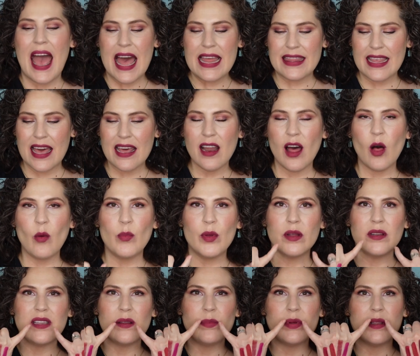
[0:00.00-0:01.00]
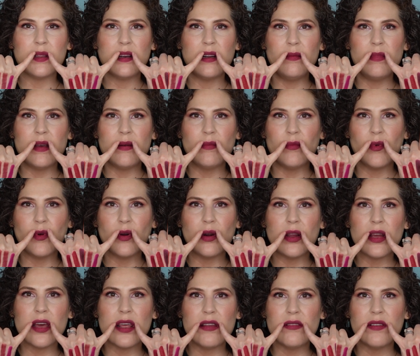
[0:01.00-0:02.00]
And then I'll build up a little bit
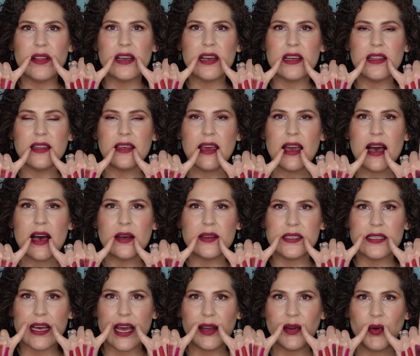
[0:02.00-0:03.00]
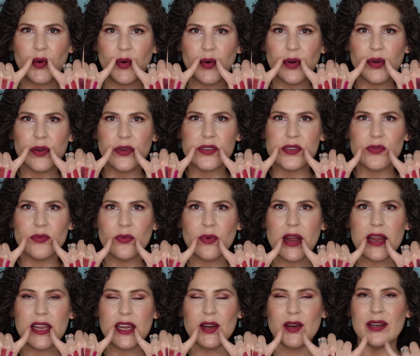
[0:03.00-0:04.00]
more kind of like on the outside corners
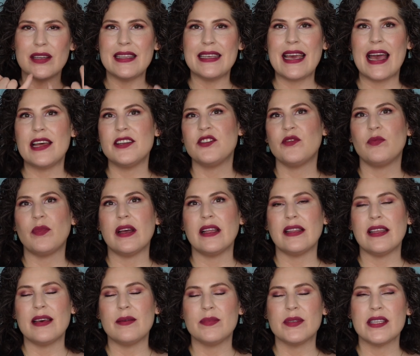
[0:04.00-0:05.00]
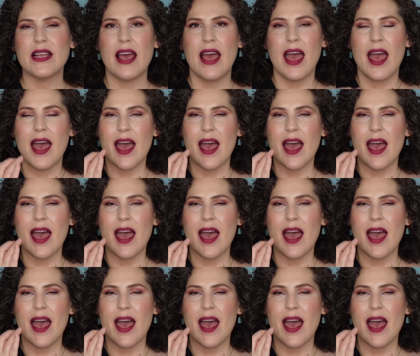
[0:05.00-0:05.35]
right here at the edge of my lips.